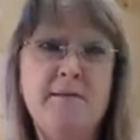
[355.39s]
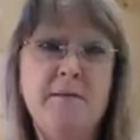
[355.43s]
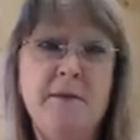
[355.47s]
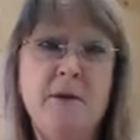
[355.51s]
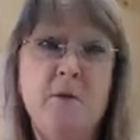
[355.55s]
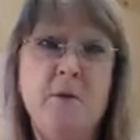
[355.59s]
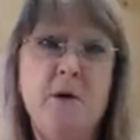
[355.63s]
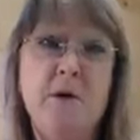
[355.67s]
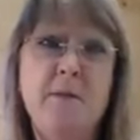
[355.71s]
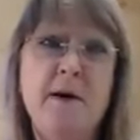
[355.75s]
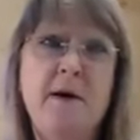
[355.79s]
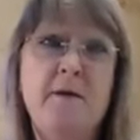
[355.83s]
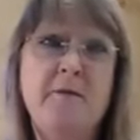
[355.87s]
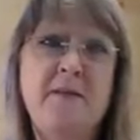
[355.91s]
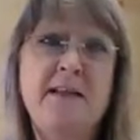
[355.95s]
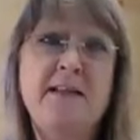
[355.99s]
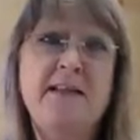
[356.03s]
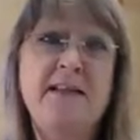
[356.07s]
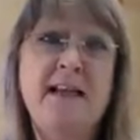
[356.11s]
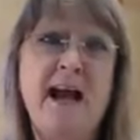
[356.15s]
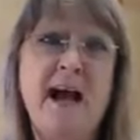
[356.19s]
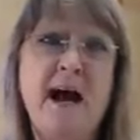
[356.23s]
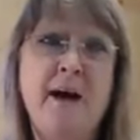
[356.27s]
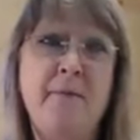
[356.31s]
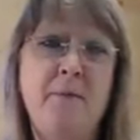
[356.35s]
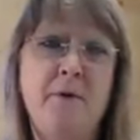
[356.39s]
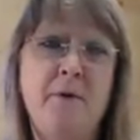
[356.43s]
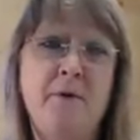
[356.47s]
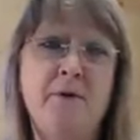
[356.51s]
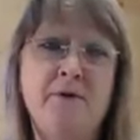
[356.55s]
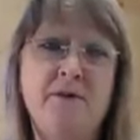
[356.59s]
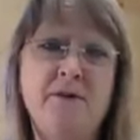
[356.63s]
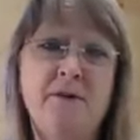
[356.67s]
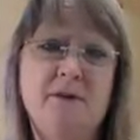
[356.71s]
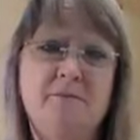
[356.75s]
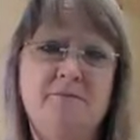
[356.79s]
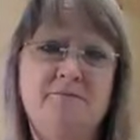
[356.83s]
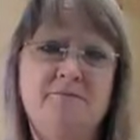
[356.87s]
What about these
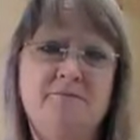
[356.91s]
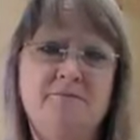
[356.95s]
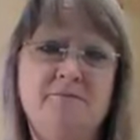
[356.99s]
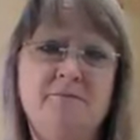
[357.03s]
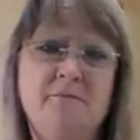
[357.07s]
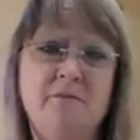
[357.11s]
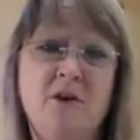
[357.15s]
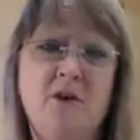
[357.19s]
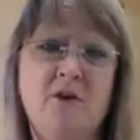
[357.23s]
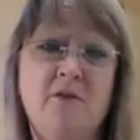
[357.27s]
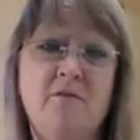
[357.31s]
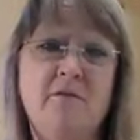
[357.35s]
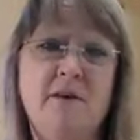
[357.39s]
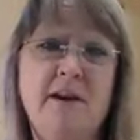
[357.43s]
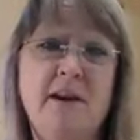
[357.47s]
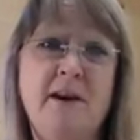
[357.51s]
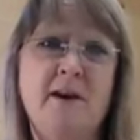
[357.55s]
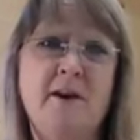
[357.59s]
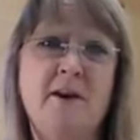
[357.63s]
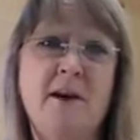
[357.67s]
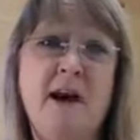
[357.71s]
apples over here?